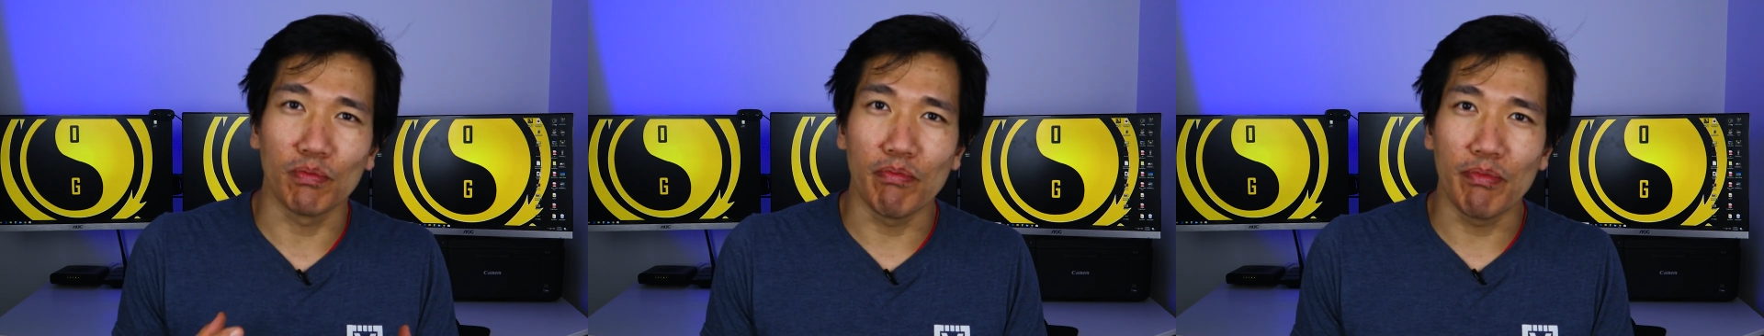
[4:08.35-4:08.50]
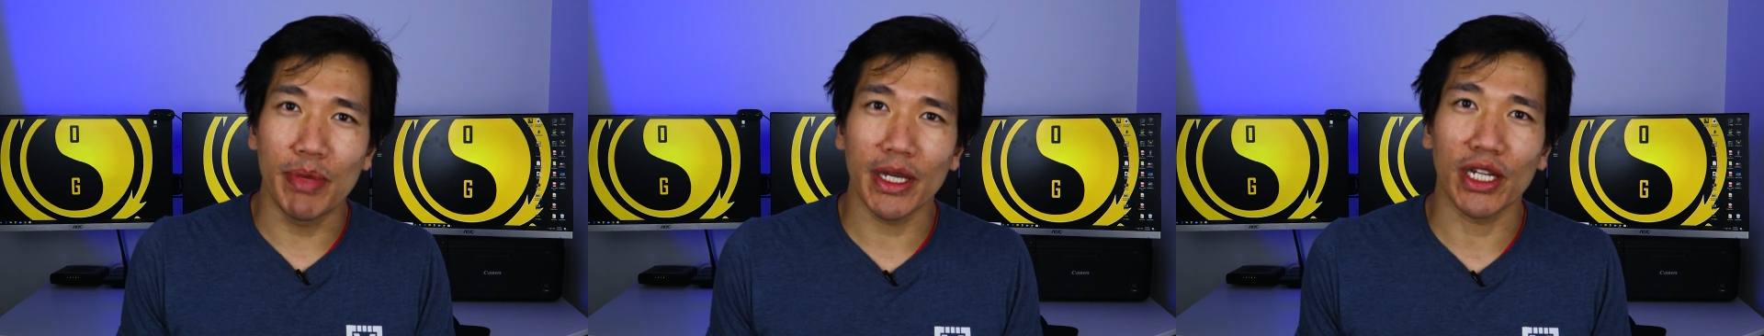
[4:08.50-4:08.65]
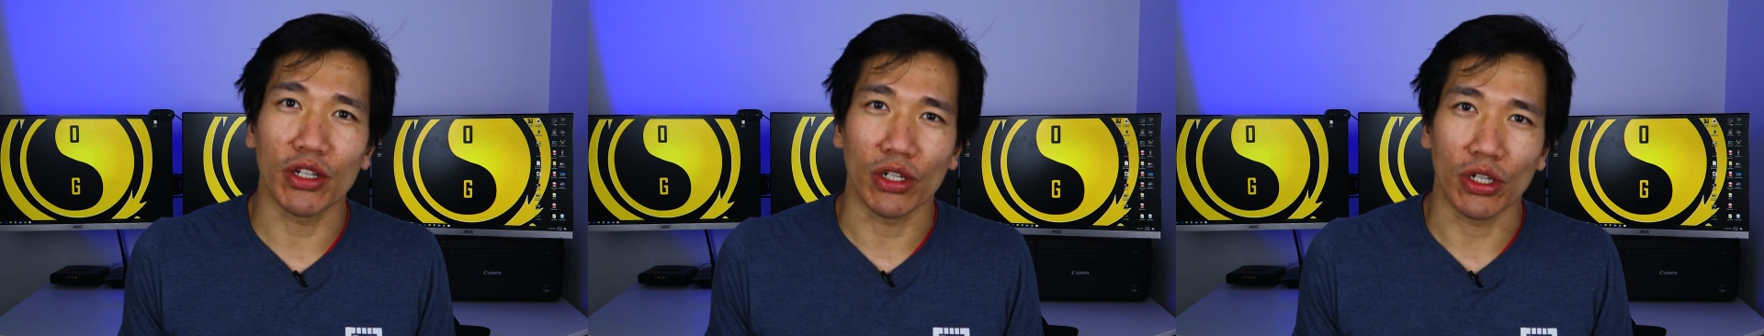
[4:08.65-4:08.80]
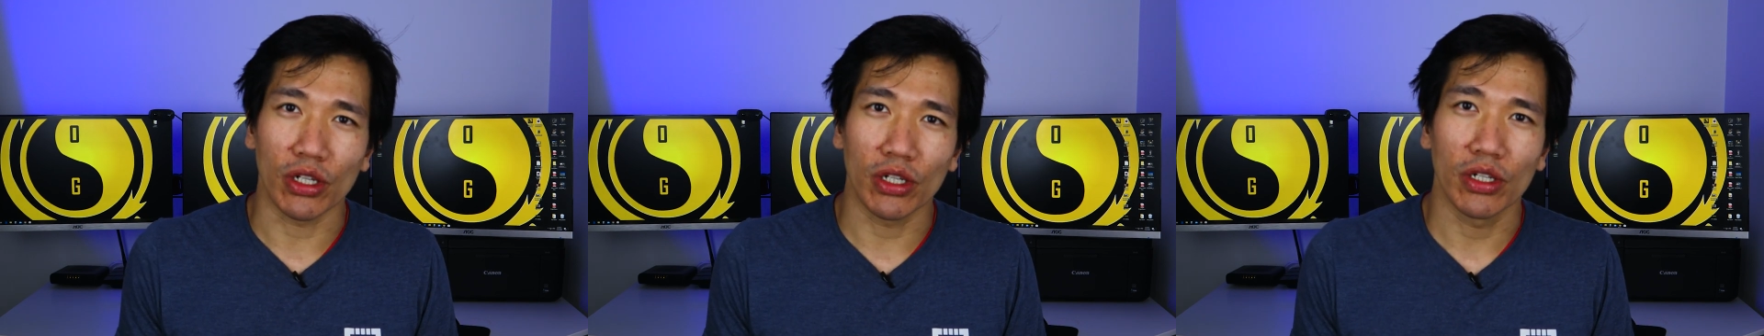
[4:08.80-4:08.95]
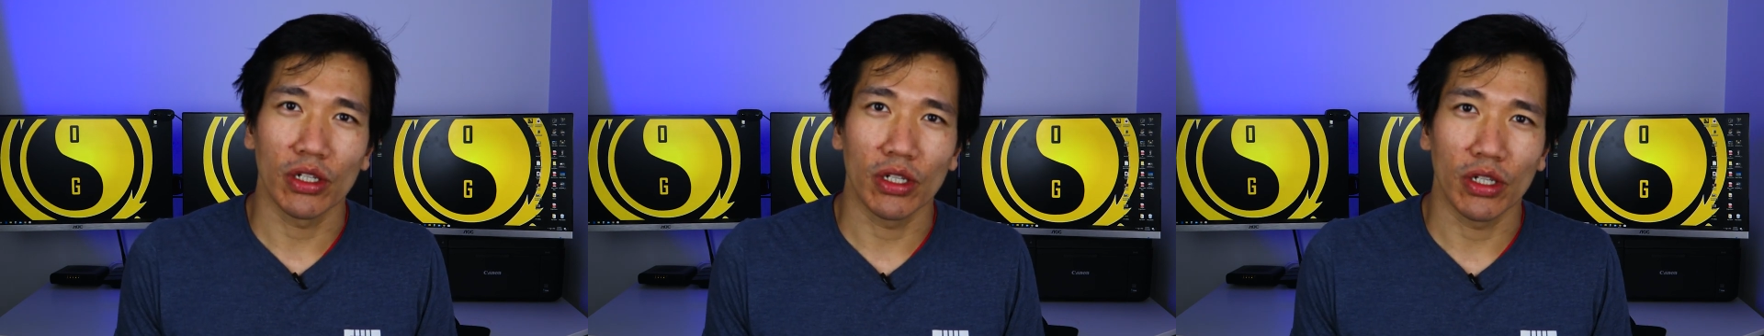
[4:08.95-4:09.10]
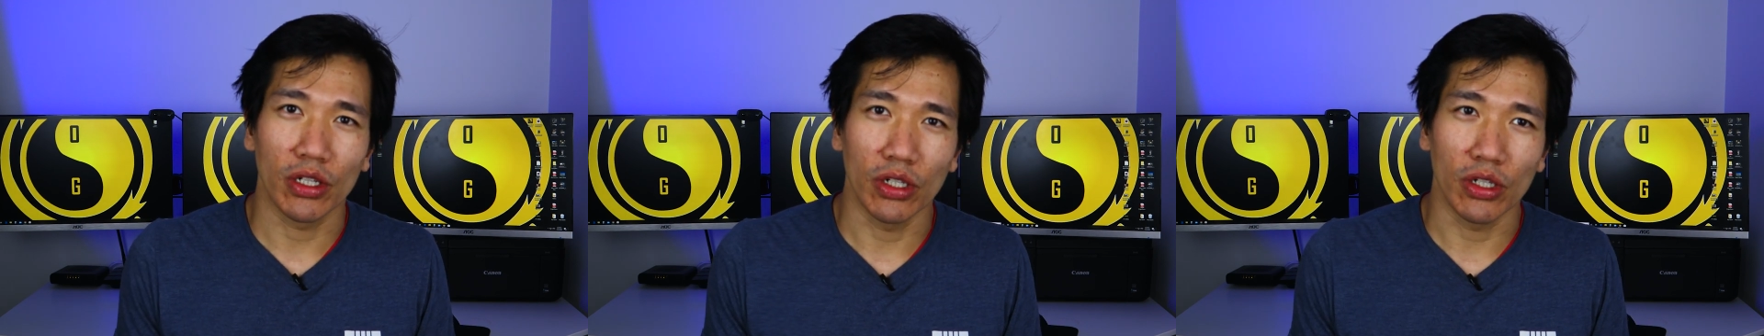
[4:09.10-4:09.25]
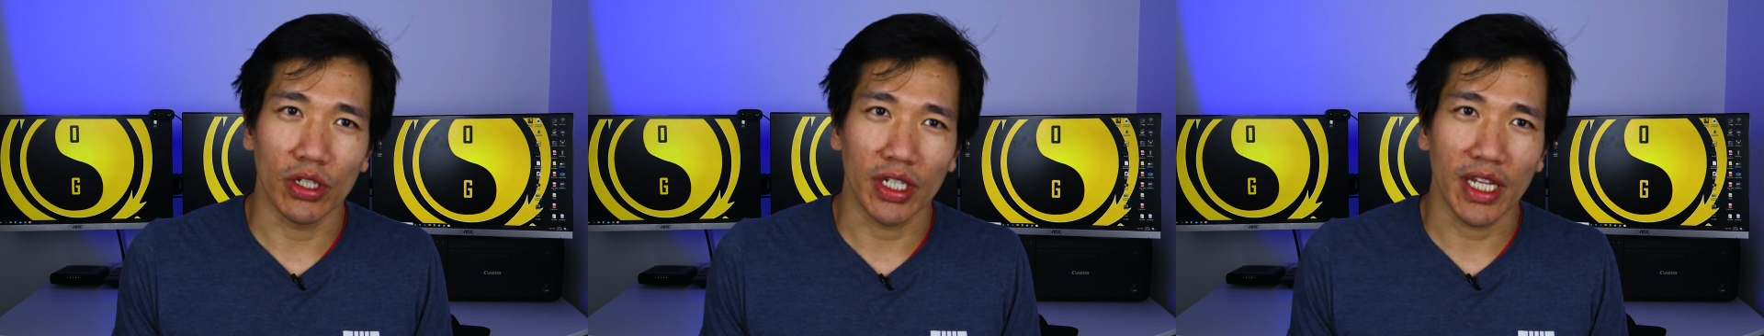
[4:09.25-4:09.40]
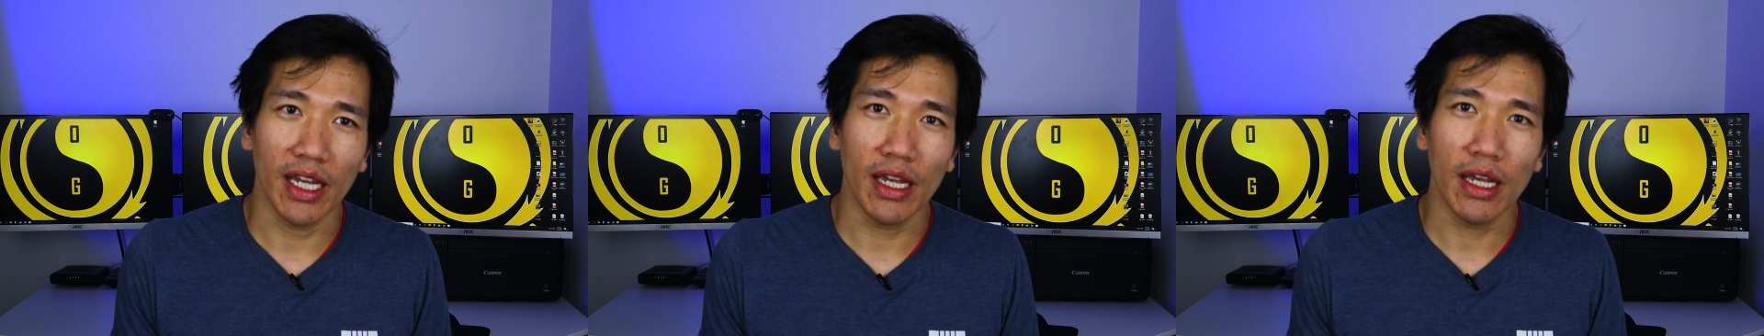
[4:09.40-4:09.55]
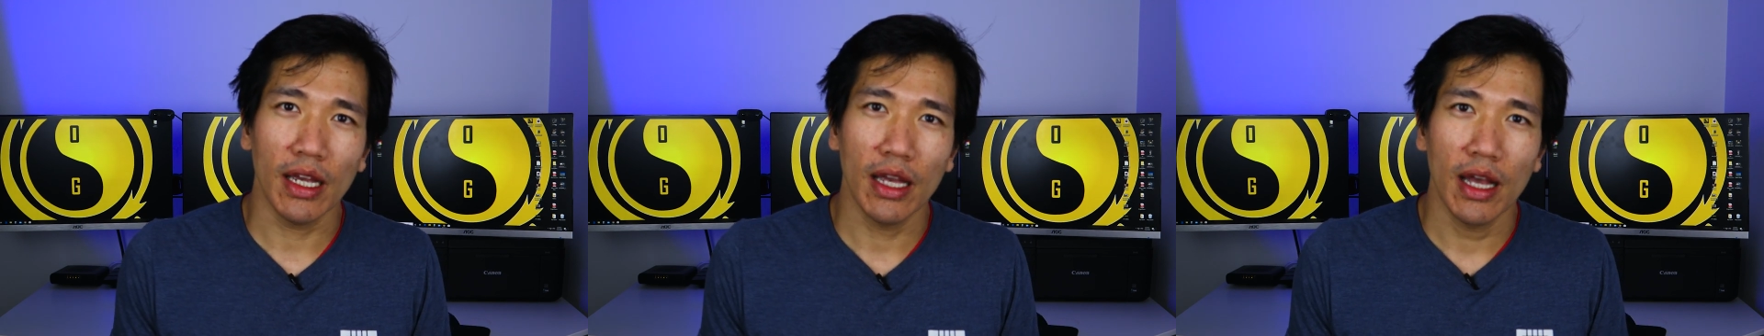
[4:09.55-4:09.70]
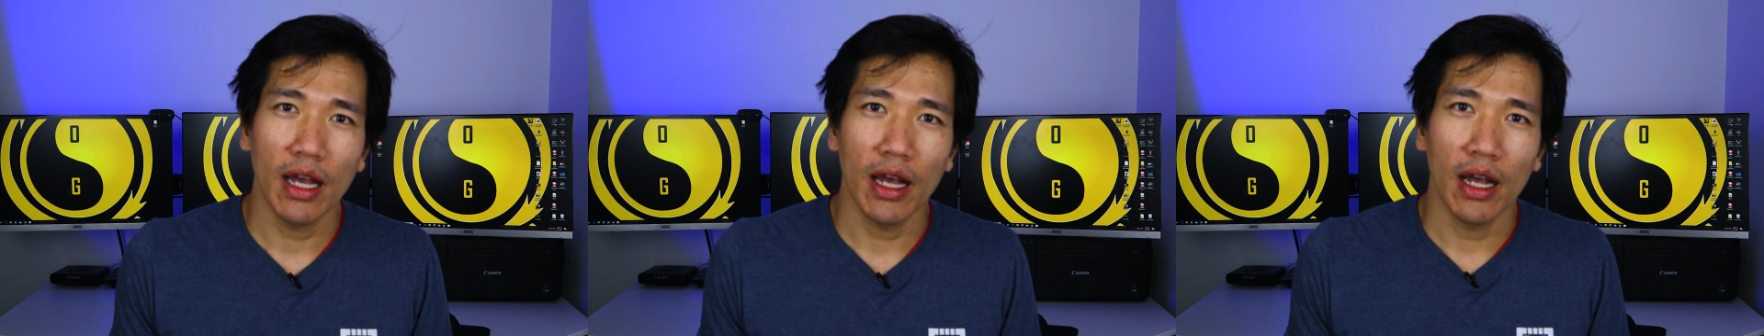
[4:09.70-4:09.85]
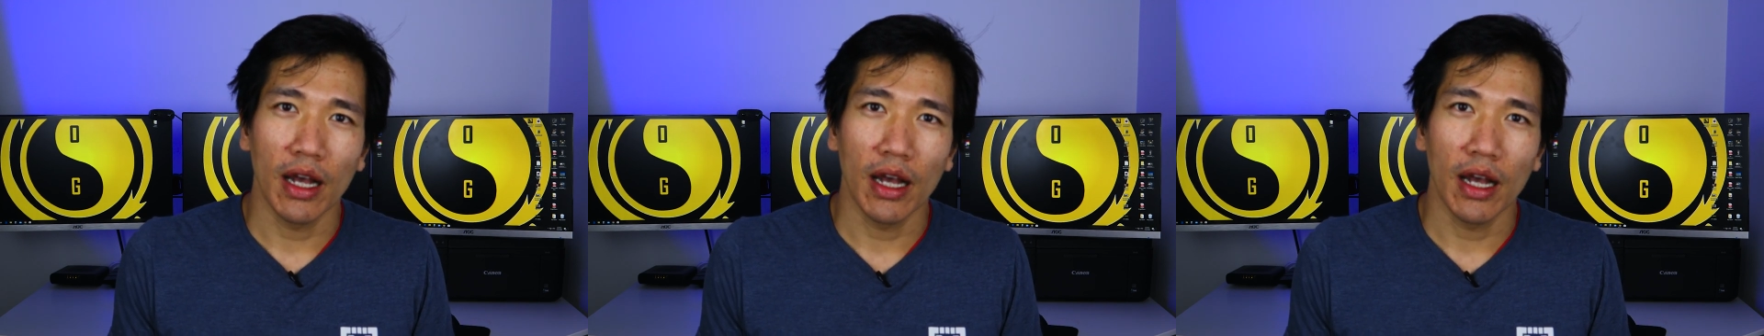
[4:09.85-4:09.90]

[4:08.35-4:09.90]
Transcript: bigger, okay?